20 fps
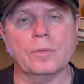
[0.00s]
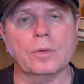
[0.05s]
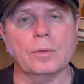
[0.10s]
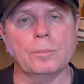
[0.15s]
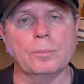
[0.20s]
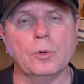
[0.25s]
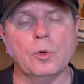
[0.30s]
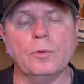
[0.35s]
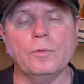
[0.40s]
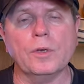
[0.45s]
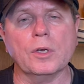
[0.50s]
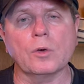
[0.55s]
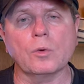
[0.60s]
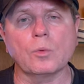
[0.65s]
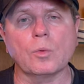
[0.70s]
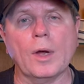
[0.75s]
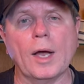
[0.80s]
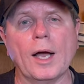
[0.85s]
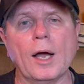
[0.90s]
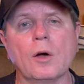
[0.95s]
moving
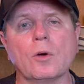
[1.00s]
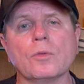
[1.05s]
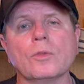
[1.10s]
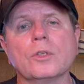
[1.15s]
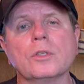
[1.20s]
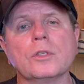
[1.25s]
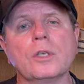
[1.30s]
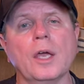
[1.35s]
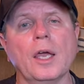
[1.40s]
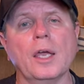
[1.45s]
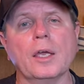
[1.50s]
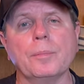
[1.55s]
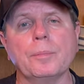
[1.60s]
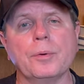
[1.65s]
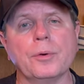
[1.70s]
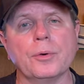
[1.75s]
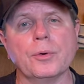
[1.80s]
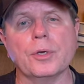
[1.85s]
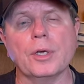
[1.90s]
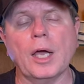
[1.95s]
around the tank
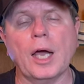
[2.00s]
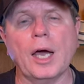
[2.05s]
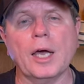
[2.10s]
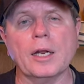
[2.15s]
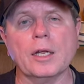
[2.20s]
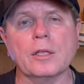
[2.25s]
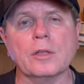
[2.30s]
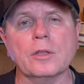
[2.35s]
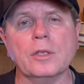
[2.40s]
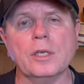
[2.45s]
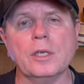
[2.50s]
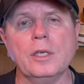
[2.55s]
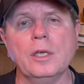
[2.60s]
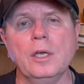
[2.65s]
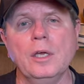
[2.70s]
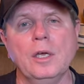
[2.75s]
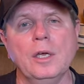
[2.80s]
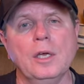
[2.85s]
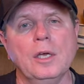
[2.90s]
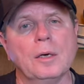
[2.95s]
periodically,
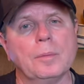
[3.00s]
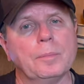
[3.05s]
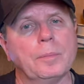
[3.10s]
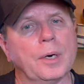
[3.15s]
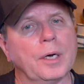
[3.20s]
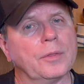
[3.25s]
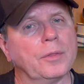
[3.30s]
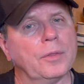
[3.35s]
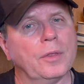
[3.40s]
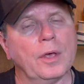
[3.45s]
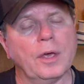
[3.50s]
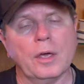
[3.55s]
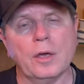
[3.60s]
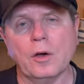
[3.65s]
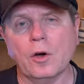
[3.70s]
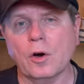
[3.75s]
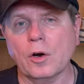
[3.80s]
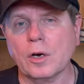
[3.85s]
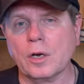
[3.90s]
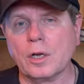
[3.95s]
but they
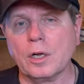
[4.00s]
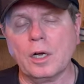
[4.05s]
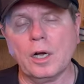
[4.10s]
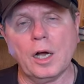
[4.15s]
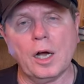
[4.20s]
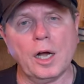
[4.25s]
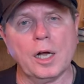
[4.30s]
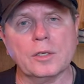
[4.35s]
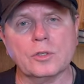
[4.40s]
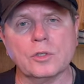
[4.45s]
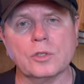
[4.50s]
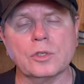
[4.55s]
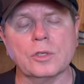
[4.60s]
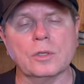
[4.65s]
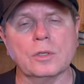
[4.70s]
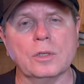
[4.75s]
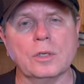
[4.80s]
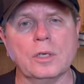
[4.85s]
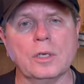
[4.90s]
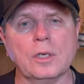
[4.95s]
are
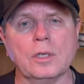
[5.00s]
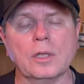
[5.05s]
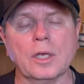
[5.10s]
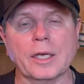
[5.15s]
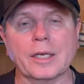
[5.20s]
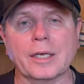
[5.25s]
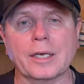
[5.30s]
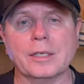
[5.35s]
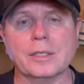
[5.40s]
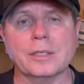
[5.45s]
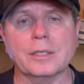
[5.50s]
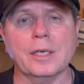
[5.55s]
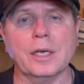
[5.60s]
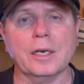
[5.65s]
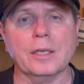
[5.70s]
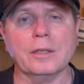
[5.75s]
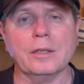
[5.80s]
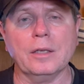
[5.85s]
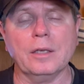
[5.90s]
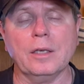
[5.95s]
constantly, like I said,
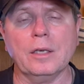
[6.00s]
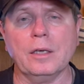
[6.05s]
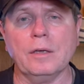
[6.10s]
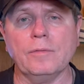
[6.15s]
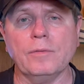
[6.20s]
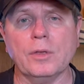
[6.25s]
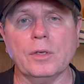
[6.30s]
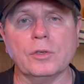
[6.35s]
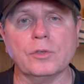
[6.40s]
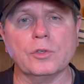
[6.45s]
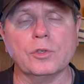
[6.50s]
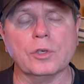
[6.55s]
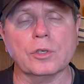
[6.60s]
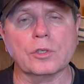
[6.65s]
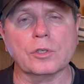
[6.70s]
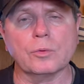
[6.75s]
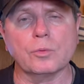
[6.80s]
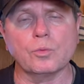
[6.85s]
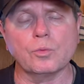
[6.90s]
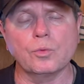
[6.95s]
in the evenings,
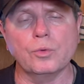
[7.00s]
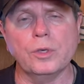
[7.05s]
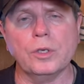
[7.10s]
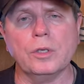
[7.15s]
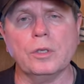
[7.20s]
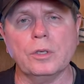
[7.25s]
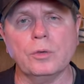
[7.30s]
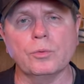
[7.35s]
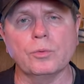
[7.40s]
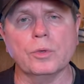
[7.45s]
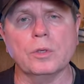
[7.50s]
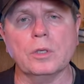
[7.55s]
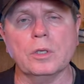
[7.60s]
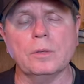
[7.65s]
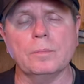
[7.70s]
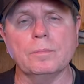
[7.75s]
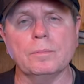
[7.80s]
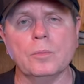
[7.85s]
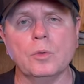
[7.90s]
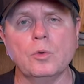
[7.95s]
just really, really
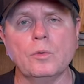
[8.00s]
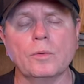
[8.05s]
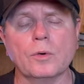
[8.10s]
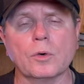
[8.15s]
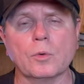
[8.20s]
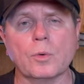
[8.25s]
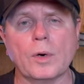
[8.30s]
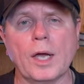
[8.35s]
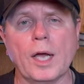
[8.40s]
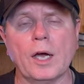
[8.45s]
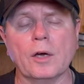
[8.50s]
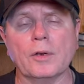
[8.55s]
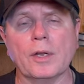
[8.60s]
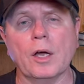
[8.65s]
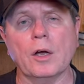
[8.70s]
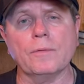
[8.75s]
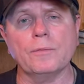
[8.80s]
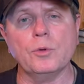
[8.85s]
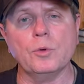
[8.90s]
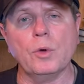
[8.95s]
moving around.
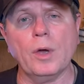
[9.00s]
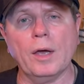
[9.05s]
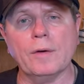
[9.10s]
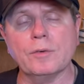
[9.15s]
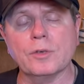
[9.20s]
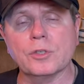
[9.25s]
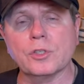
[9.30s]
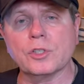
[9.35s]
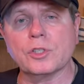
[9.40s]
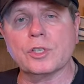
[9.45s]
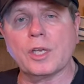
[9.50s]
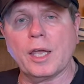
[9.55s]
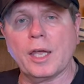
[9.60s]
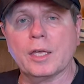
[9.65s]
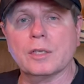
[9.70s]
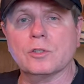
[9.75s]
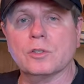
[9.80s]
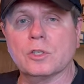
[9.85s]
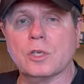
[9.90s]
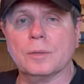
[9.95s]
Now, if you have a
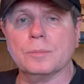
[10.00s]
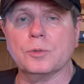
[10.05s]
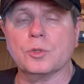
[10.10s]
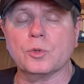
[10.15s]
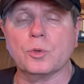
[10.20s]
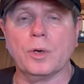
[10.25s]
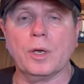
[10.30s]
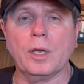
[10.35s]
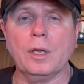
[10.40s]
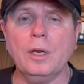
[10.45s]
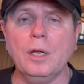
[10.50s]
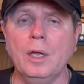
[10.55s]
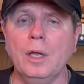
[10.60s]
sand substrate,